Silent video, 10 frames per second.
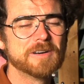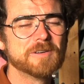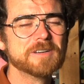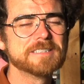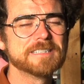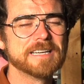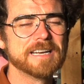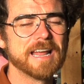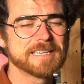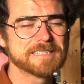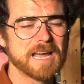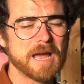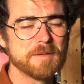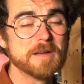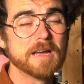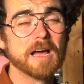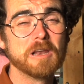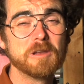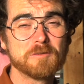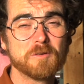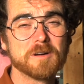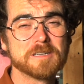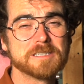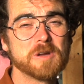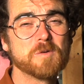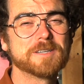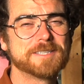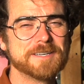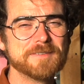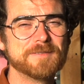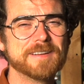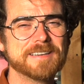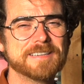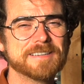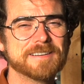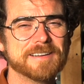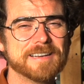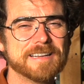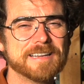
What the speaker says: We'll see you next time. I look forward to seeing what you've been doing.